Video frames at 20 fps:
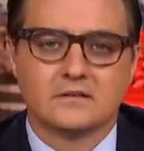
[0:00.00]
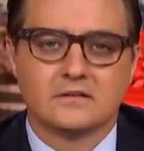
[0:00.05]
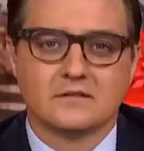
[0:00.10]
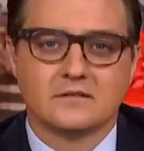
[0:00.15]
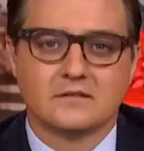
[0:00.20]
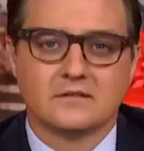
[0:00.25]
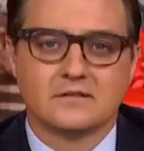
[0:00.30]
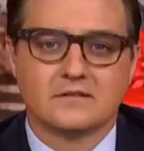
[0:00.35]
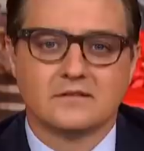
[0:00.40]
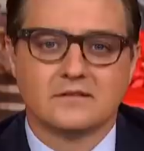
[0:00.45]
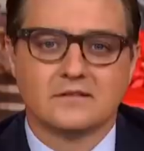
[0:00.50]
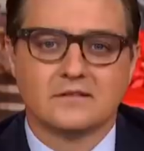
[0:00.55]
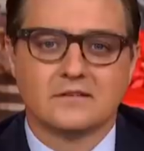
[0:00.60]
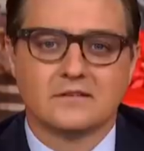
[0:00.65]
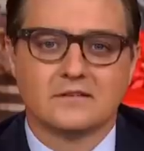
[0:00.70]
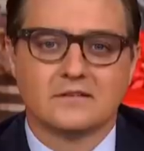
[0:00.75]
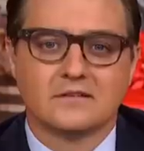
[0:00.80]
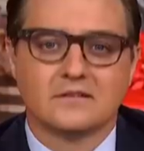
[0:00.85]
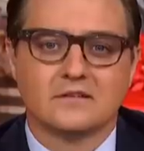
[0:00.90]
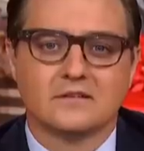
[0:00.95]

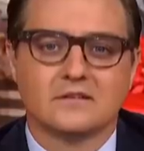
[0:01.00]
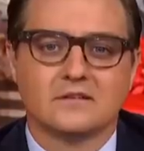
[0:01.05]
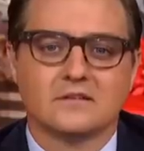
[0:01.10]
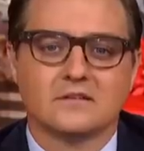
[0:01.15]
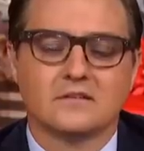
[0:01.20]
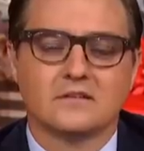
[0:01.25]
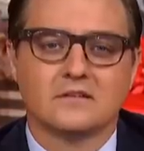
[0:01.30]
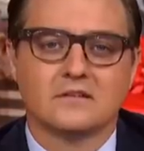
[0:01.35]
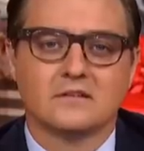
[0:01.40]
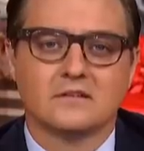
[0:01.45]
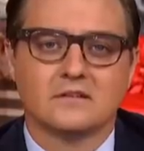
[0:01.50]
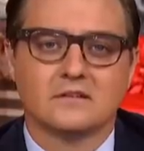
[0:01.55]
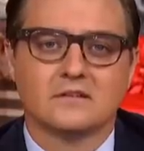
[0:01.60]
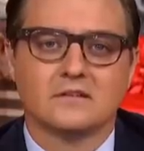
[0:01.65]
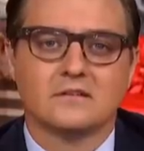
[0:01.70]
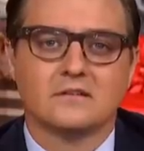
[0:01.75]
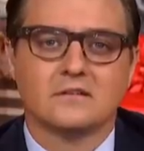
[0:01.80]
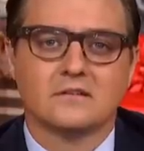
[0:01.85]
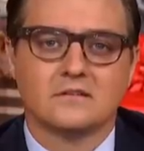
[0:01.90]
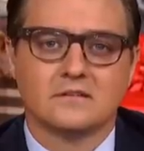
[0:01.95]

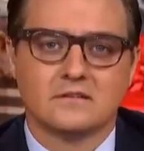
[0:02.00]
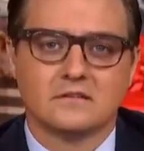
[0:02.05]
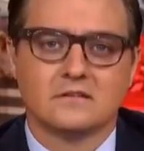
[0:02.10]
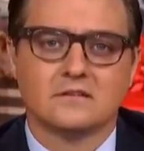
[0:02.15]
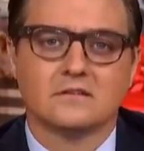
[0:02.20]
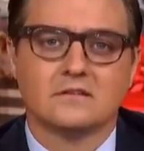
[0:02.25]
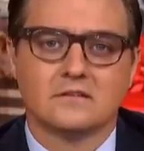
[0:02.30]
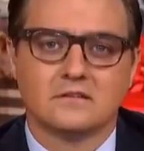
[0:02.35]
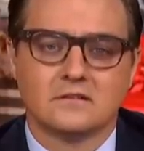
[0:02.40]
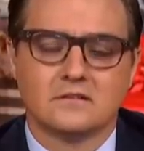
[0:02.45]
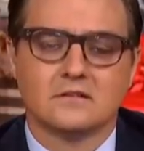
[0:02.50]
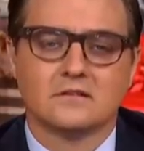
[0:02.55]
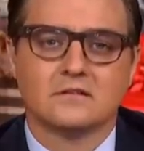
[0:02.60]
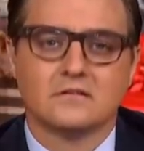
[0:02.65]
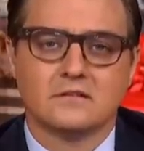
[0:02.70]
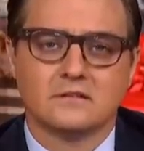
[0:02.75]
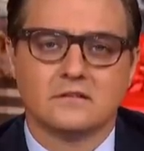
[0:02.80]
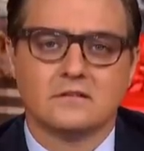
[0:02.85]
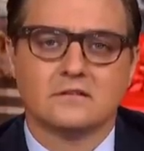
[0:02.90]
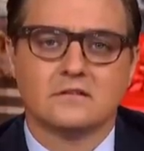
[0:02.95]

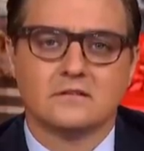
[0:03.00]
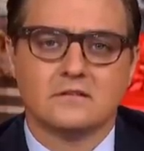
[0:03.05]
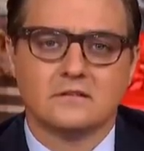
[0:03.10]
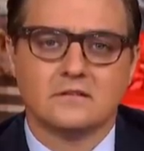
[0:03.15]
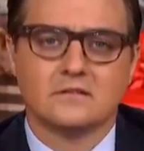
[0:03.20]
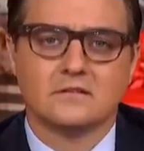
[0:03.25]
This person isn't speaking.